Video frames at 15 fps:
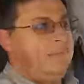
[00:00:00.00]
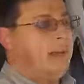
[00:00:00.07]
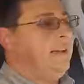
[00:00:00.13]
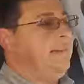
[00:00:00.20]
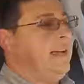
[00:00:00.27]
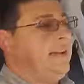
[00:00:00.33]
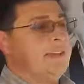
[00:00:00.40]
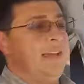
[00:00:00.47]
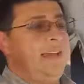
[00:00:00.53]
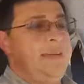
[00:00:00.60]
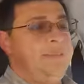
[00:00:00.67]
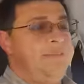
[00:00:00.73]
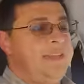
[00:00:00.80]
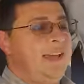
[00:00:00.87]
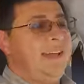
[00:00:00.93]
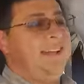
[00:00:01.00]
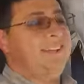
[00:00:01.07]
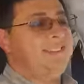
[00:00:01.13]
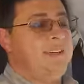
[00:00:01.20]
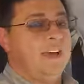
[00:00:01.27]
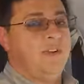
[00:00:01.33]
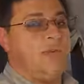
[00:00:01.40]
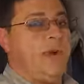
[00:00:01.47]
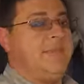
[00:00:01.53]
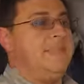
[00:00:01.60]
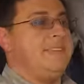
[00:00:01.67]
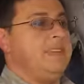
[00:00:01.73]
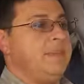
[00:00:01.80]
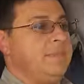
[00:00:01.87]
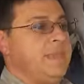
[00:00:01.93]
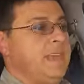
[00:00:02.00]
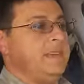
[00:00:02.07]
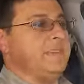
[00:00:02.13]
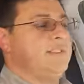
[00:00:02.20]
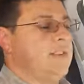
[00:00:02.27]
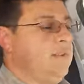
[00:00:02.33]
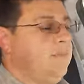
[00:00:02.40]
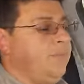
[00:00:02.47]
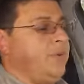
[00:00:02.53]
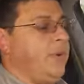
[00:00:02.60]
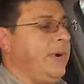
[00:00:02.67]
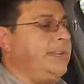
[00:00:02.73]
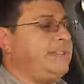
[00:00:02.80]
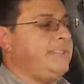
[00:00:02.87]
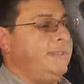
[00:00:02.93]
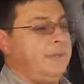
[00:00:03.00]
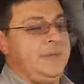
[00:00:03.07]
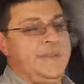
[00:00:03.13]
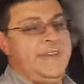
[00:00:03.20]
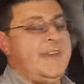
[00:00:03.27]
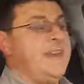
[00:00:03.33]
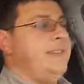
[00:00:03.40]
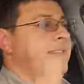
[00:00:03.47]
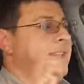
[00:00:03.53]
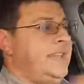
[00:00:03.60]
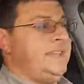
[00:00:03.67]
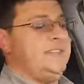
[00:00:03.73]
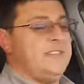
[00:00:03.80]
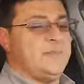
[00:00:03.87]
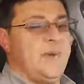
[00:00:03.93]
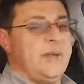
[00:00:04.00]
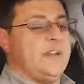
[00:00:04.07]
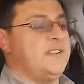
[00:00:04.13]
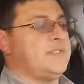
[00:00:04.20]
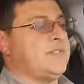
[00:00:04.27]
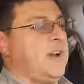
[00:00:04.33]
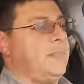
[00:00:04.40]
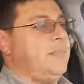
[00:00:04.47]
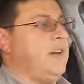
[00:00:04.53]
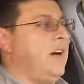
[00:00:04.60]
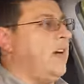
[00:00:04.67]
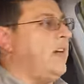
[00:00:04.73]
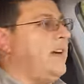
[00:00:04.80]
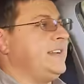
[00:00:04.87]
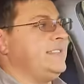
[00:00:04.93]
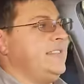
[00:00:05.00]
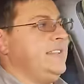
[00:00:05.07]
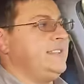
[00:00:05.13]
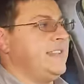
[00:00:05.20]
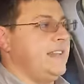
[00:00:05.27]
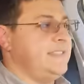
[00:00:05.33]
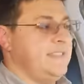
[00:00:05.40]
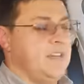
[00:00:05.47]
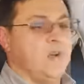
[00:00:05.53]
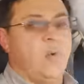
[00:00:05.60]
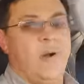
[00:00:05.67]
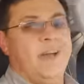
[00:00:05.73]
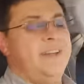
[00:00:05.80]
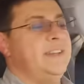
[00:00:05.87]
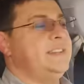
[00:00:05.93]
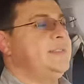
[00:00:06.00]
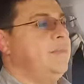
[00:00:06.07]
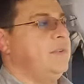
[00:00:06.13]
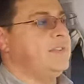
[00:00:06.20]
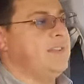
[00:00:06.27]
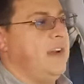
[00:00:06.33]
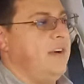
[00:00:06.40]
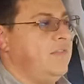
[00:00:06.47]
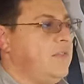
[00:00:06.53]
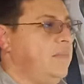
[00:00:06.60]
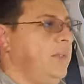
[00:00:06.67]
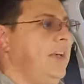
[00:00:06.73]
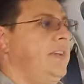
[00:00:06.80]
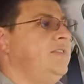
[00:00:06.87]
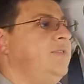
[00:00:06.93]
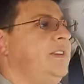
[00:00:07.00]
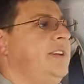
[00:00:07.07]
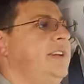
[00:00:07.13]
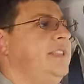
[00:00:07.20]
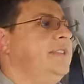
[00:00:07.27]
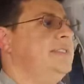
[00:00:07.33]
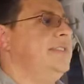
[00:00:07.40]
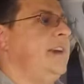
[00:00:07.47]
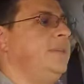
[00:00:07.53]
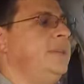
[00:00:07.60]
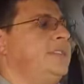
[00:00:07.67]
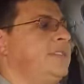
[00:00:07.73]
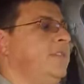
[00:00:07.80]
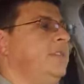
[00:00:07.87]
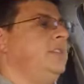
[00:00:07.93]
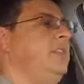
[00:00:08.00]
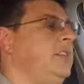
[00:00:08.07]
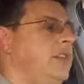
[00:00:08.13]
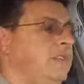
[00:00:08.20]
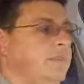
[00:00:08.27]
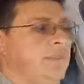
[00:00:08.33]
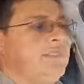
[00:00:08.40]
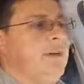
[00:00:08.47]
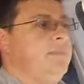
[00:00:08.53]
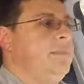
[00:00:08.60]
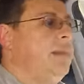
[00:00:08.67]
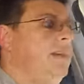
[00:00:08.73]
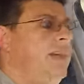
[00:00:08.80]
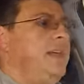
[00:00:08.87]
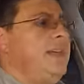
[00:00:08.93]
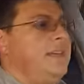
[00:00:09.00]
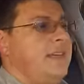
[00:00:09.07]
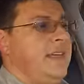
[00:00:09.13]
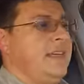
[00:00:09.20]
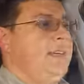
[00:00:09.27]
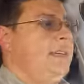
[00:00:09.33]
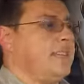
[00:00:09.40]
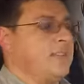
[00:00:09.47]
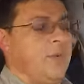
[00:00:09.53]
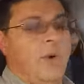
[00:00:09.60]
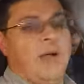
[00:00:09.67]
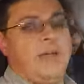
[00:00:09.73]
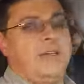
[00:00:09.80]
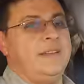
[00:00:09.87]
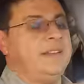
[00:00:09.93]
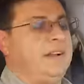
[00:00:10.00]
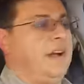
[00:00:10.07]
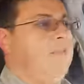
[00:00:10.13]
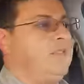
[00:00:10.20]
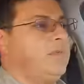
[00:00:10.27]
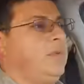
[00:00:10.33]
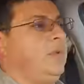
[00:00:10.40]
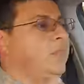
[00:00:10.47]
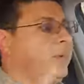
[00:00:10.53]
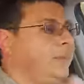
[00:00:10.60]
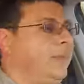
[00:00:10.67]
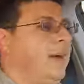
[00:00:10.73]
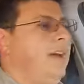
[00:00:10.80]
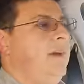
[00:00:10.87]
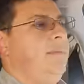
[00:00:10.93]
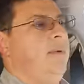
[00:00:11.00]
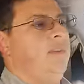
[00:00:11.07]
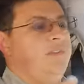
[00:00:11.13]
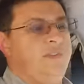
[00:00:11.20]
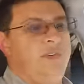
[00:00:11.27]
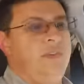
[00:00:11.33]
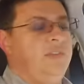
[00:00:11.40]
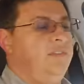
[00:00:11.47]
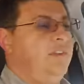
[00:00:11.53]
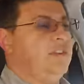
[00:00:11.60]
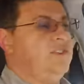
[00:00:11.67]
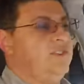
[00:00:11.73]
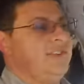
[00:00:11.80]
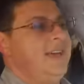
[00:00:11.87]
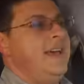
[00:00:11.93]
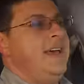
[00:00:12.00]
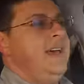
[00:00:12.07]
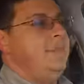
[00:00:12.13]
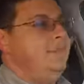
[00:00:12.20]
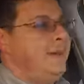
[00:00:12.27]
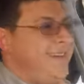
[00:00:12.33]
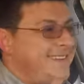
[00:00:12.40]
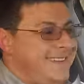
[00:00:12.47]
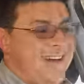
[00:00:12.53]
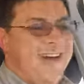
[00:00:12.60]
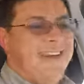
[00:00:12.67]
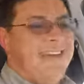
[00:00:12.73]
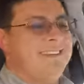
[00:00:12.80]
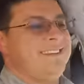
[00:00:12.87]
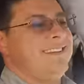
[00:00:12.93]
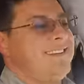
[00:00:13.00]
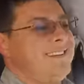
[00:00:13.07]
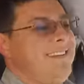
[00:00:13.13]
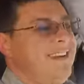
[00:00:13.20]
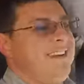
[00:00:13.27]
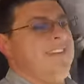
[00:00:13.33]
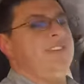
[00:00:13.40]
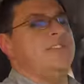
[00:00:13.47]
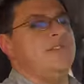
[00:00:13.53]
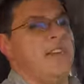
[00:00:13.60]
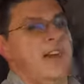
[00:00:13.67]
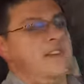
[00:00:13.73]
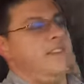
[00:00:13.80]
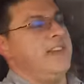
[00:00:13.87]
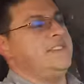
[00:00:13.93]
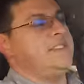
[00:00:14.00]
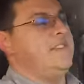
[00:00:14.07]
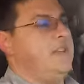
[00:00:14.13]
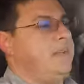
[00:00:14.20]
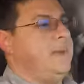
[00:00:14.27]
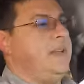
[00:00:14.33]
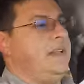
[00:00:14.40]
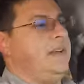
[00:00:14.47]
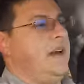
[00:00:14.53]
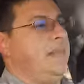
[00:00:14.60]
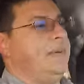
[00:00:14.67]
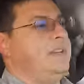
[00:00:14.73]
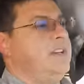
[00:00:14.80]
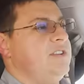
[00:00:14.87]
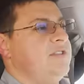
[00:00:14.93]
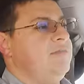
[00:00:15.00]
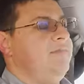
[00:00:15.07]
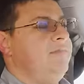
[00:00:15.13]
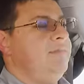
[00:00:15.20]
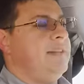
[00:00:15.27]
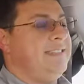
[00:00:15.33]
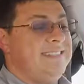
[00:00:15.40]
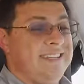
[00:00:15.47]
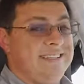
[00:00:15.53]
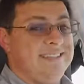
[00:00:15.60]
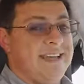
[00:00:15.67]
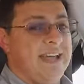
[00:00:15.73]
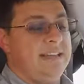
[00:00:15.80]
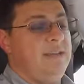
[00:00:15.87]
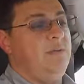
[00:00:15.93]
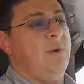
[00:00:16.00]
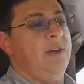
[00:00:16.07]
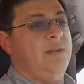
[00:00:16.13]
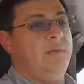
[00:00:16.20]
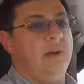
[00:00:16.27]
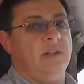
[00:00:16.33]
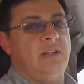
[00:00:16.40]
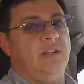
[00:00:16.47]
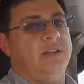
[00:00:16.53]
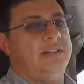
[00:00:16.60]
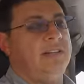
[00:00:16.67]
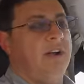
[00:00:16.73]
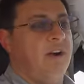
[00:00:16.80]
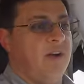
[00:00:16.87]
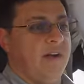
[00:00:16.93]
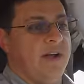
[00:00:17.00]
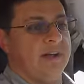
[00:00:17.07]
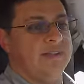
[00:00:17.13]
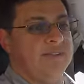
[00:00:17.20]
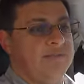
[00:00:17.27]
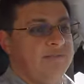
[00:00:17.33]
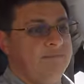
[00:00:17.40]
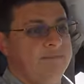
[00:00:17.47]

But as I keep saying, it's not quite the same thing. So quite simply, the easiest way to describe the RX is as the quietest, most comfortable entry in this segment. So if you're looking for something that is quiet, comfortable, reliable, fuel efficient, but not as exciting to drive as the European competition, that's exactly why you want to look at the RX.